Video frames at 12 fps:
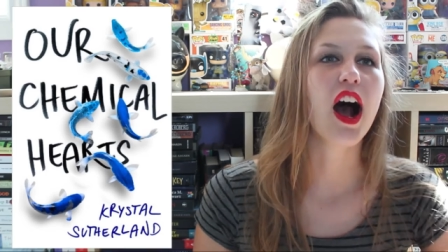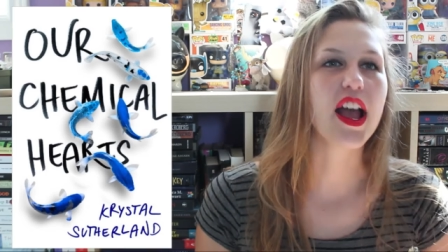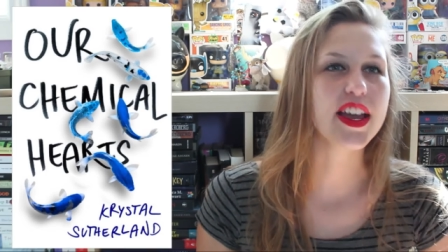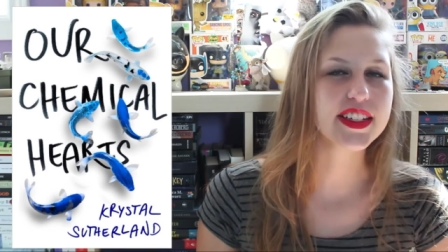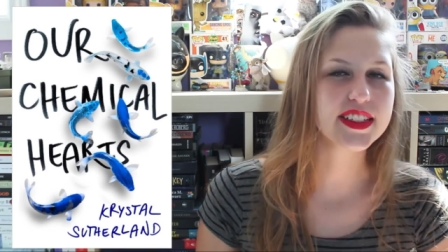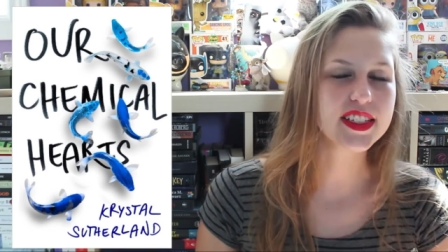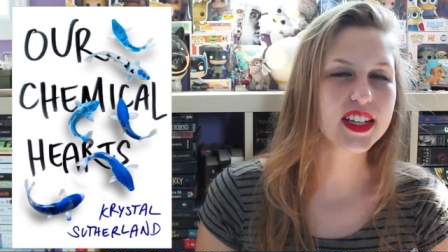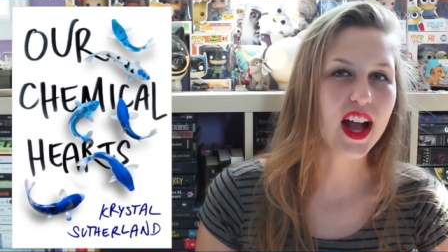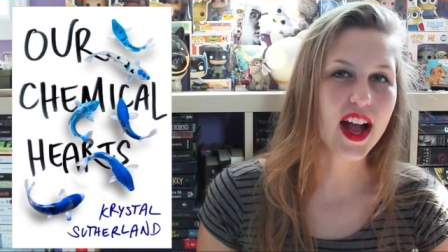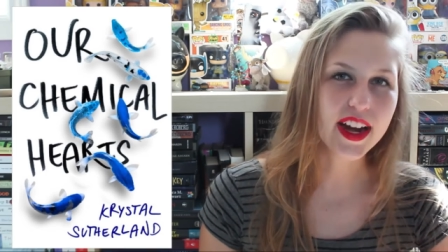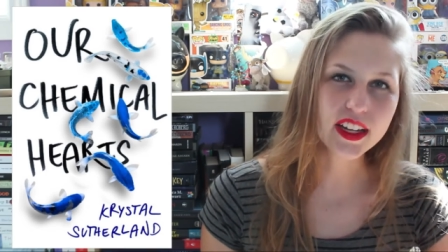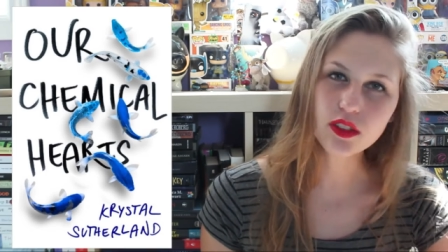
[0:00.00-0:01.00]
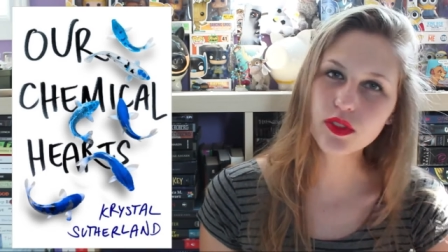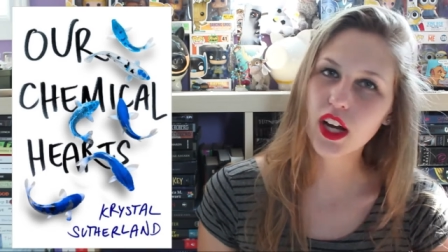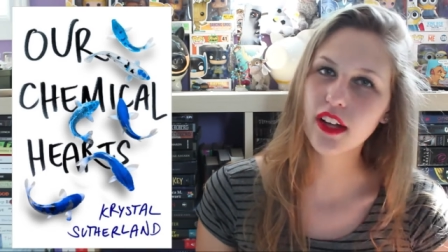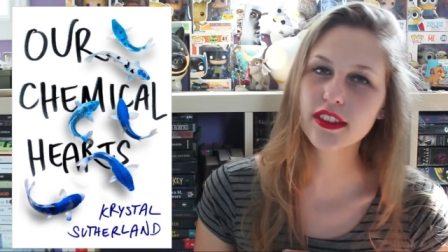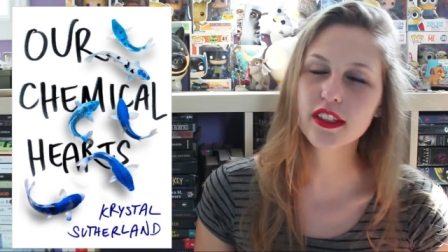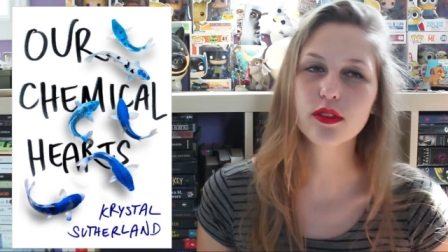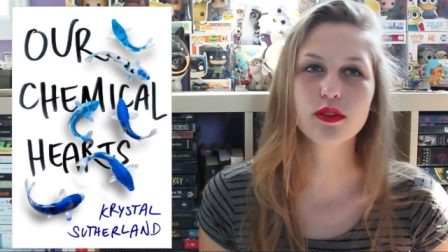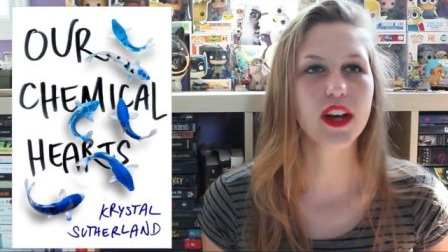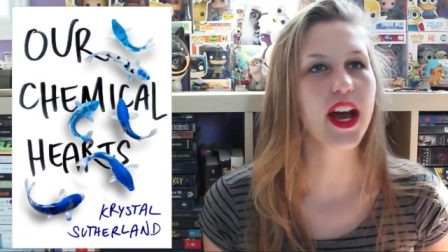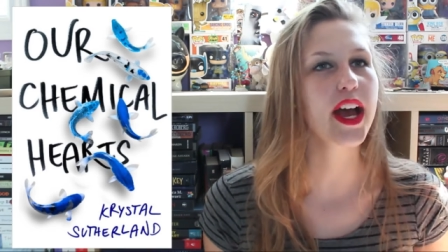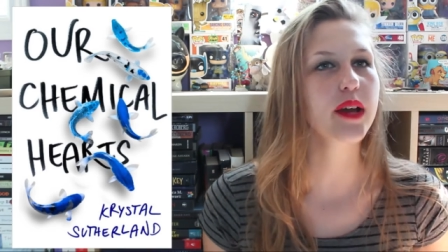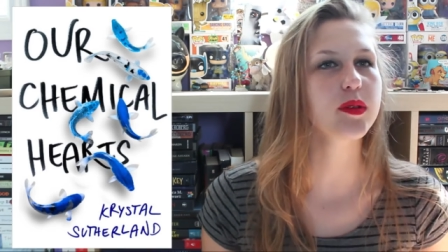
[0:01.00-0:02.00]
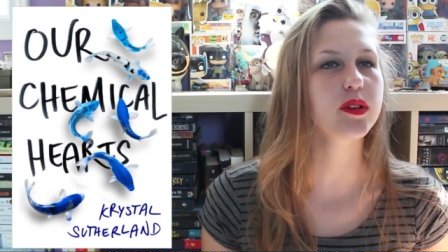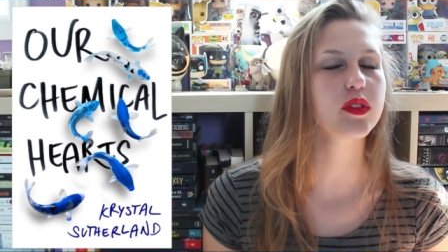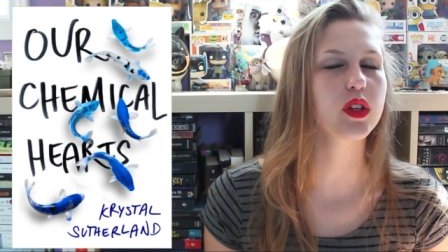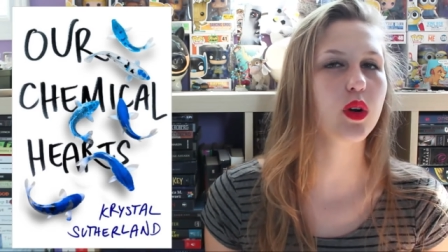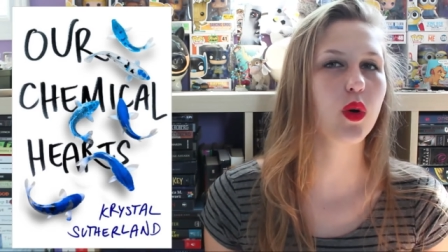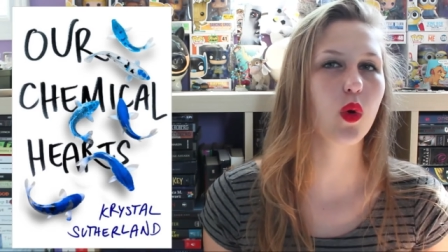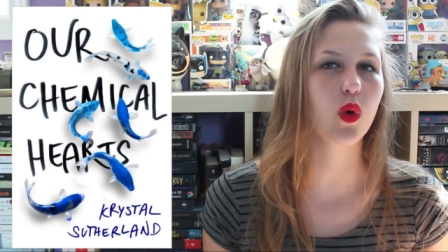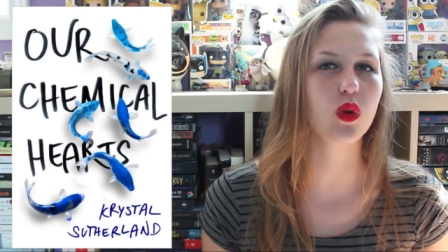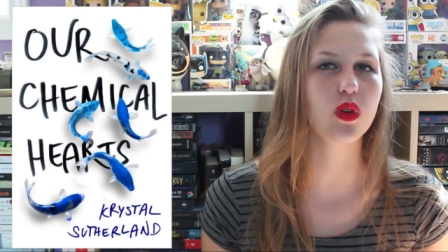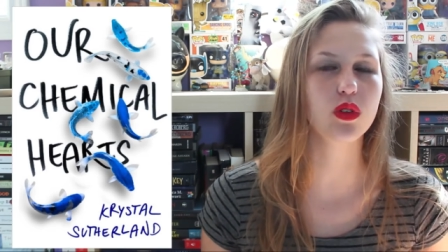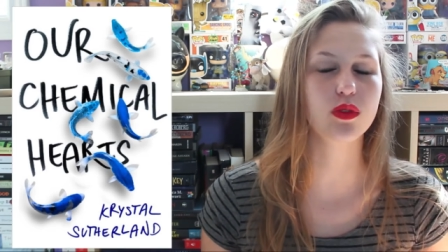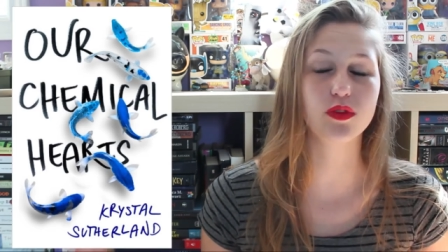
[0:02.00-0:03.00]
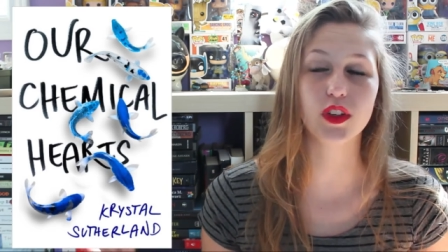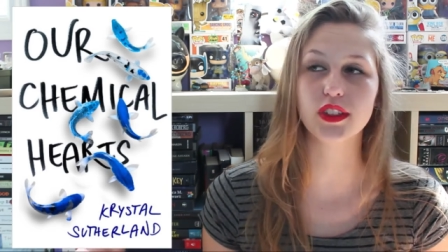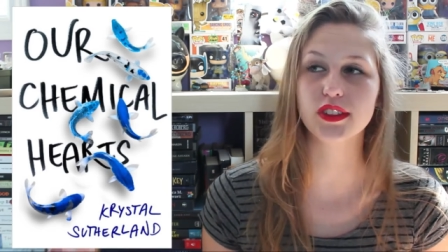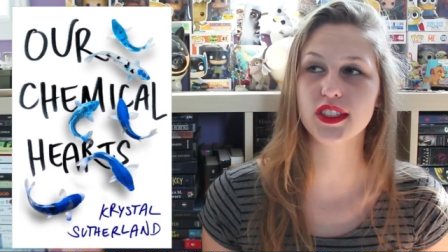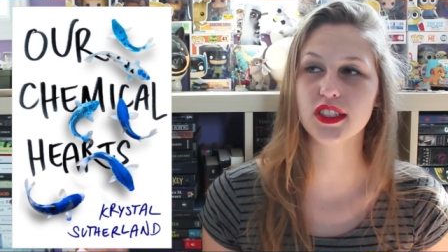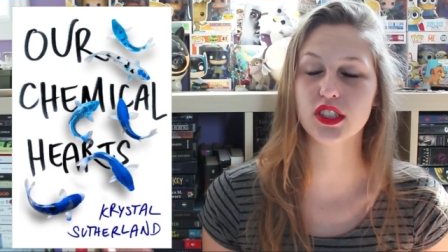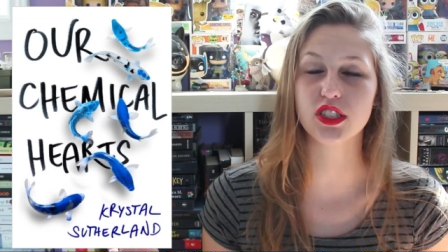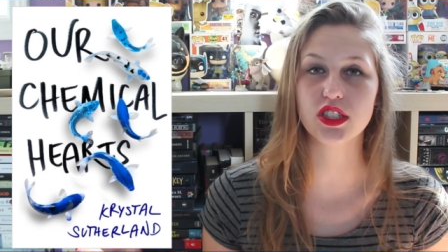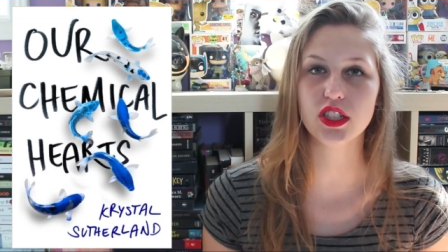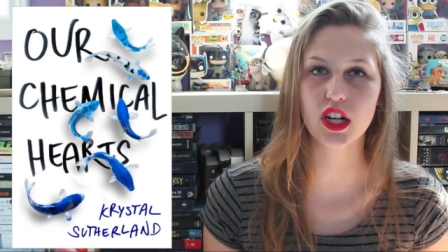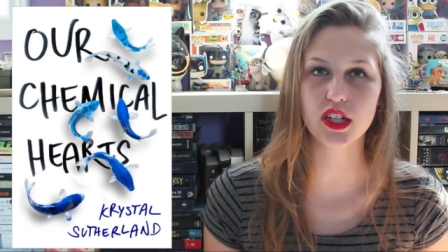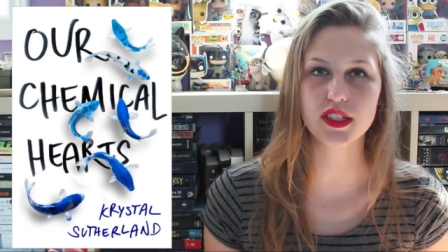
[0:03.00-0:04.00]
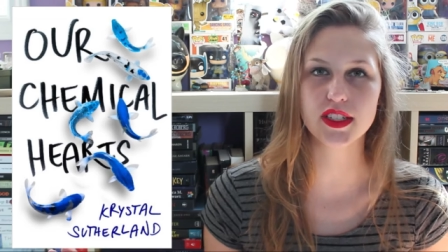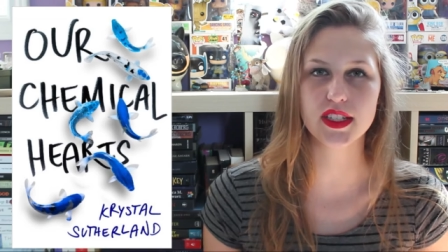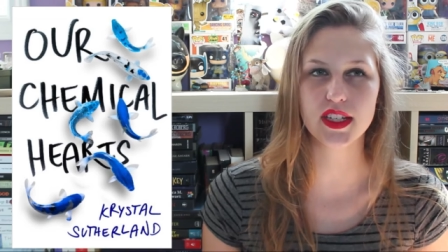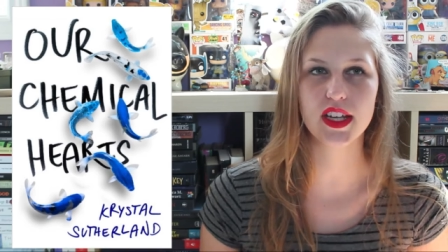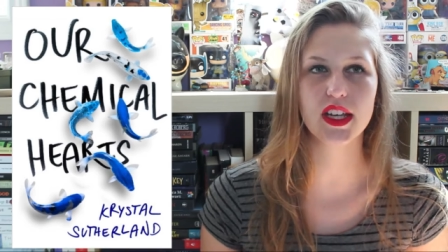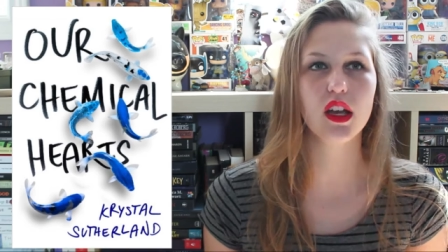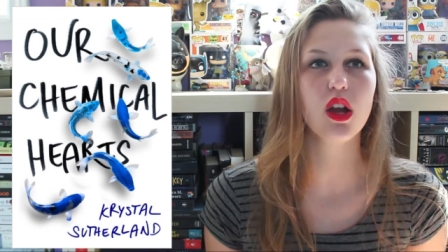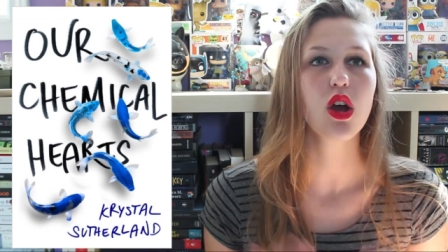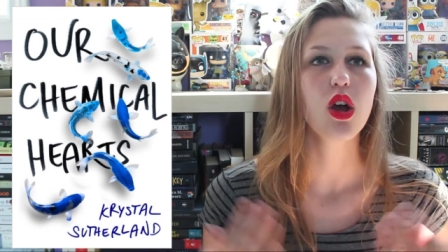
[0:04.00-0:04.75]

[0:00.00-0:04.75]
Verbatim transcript: It's kind of got the vibe of the whole Fault in Our Stars thing,